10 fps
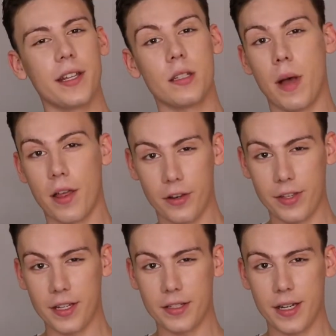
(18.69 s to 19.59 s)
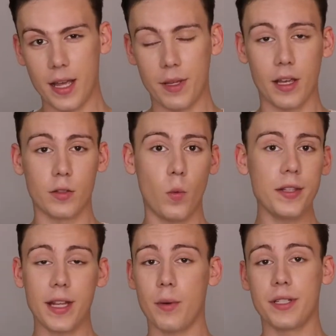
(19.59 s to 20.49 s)
at some other things today because
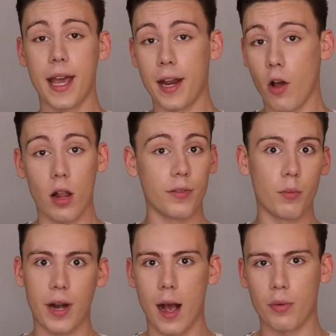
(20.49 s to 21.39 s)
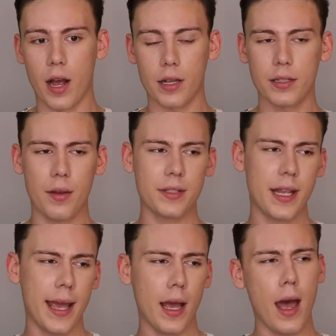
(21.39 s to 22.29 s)
once I was getting all of her brow products, I was like,